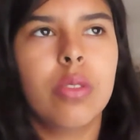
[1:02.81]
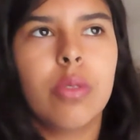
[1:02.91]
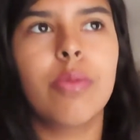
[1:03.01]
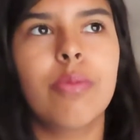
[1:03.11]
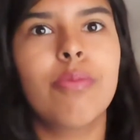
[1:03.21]

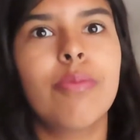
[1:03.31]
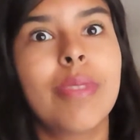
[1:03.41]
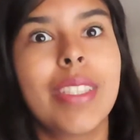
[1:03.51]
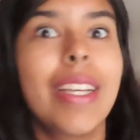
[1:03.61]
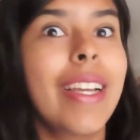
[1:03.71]
so
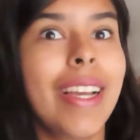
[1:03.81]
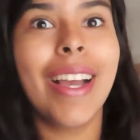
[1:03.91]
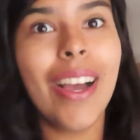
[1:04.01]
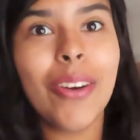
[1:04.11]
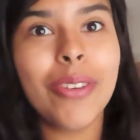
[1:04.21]
I
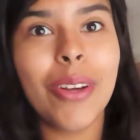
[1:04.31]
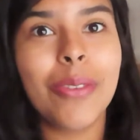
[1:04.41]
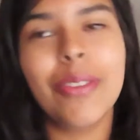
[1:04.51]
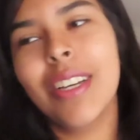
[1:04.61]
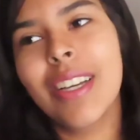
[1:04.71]
don't
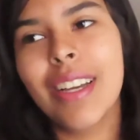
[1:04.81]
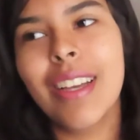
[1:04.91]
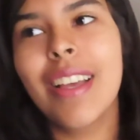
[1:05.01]
know.